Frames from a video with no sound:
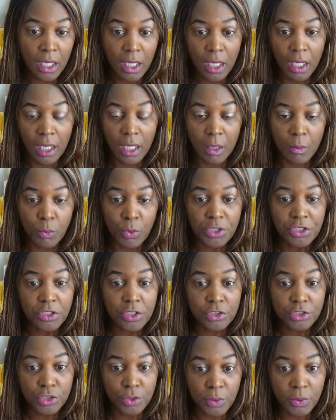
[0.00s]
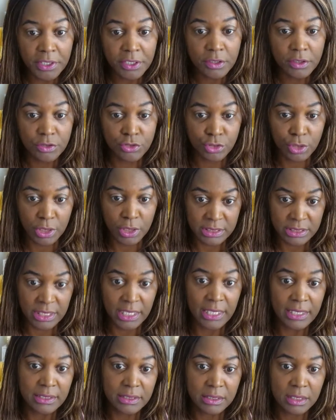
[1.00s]
when you're doing your drug
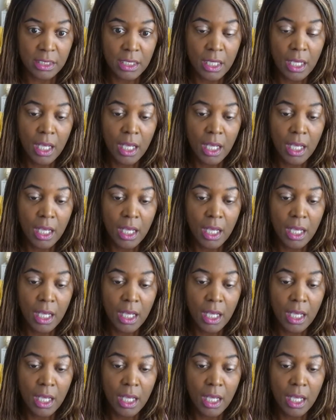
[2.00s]
test.